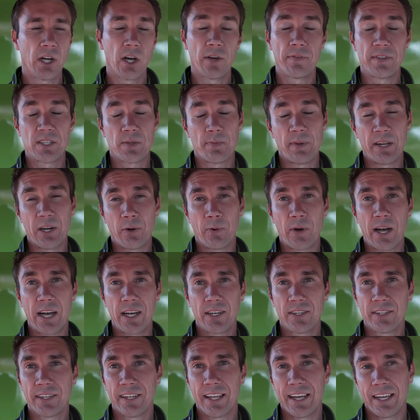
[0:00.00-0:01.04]
You know, if it's been a
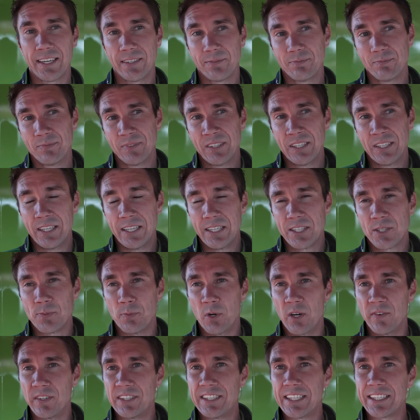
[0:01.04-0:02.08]
while, then it's
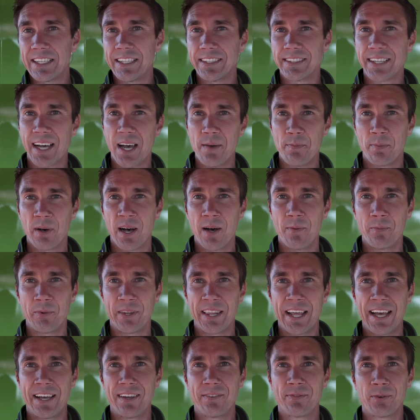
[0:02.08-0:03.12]
more of a ticking time bomb
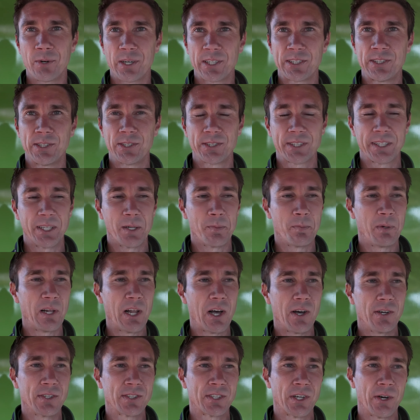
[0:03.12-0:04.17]
when that fork seal is going to blow.